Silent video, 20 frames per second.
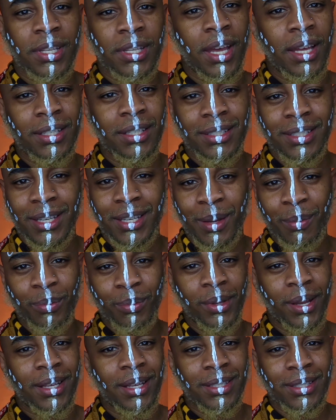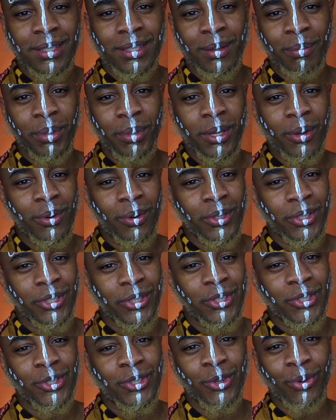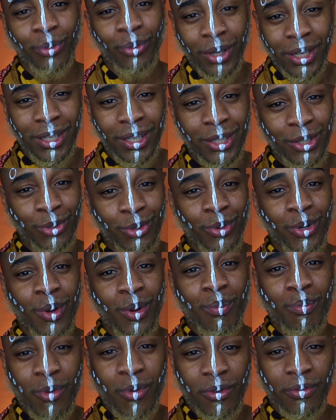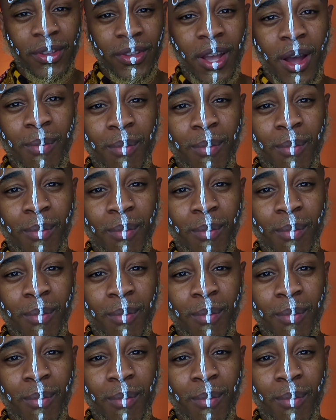talented and blessed to be on a screen doing a movie,